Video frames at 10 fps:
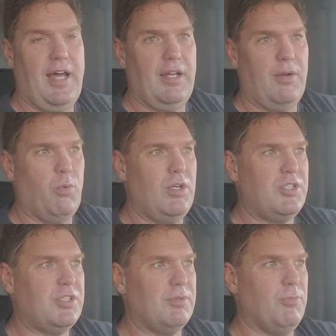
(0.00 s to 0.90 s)
I
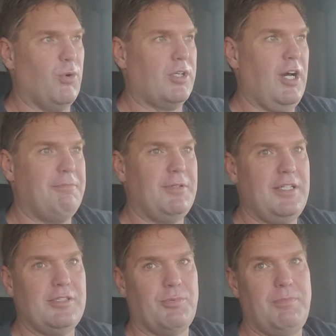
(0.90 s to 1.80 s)
wish more
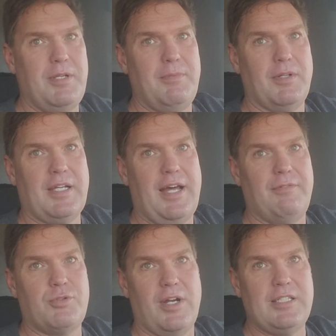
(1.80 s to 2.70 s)
companies would be kind
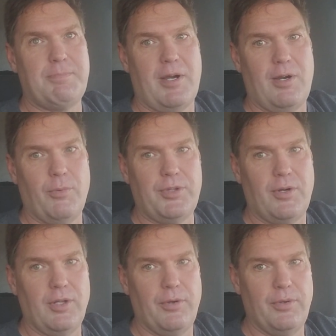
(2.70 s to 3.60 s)
of transparent with
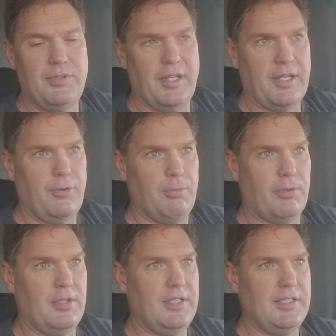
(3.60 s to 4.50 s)
their loads, like
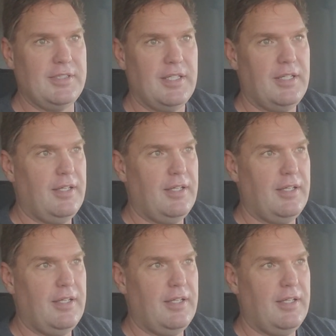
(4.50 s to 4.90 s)
Uber is.